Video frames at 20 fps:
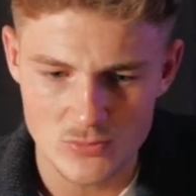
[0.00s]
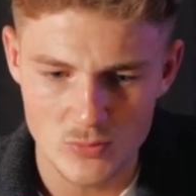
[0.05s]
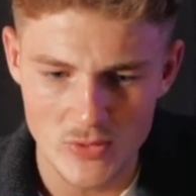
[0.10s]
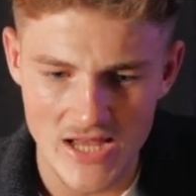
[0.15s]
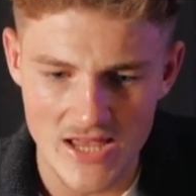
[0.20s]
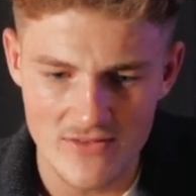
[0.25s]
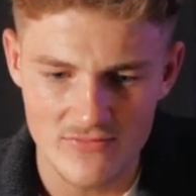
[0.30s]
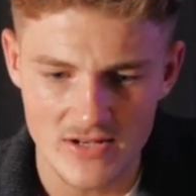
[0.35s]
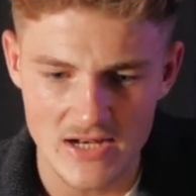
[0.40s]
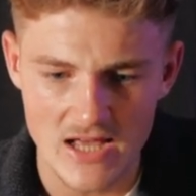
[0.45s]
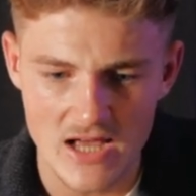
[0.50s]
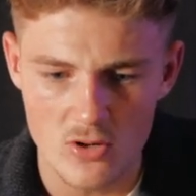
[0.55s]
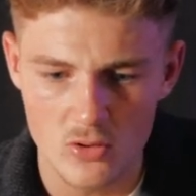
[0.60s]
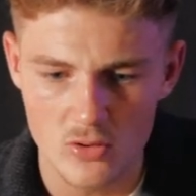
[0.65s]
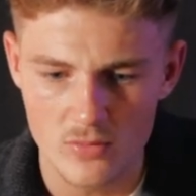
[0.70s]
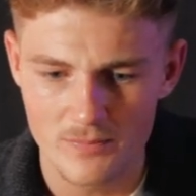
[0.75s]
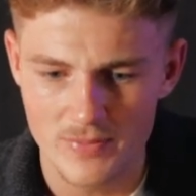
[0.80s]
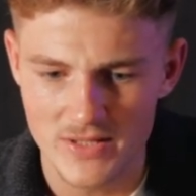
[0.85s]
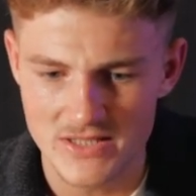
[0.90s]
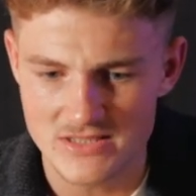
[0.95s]
we have in our
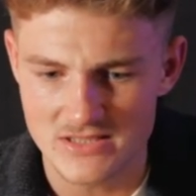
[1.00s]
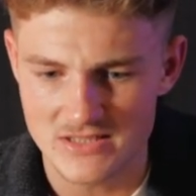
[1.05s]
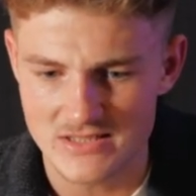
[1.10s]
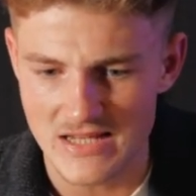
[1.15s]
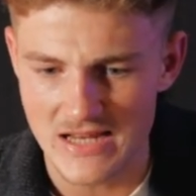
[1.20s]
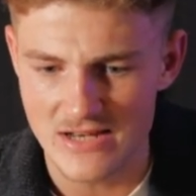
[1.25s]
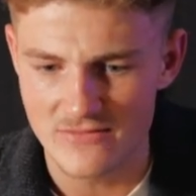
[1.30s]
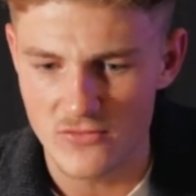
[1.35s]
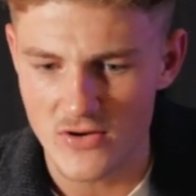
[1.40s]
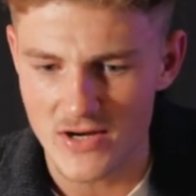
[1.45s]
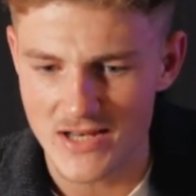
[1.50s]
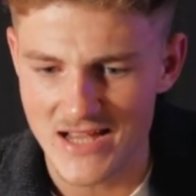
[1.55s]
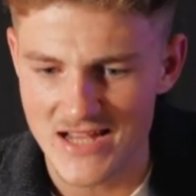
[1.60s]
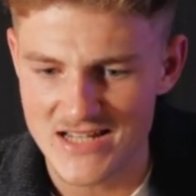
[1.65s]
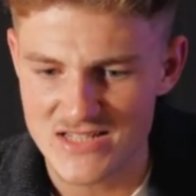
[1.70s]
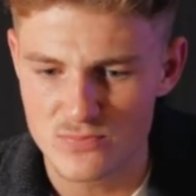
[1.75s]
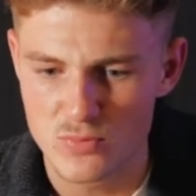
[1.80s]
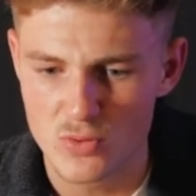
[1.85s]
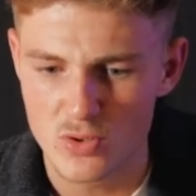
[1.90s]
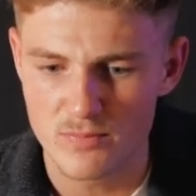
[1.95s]
own business and for our
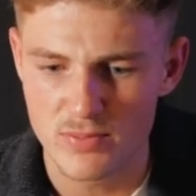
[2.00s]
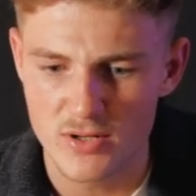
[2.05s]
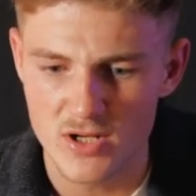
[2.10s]
clients booked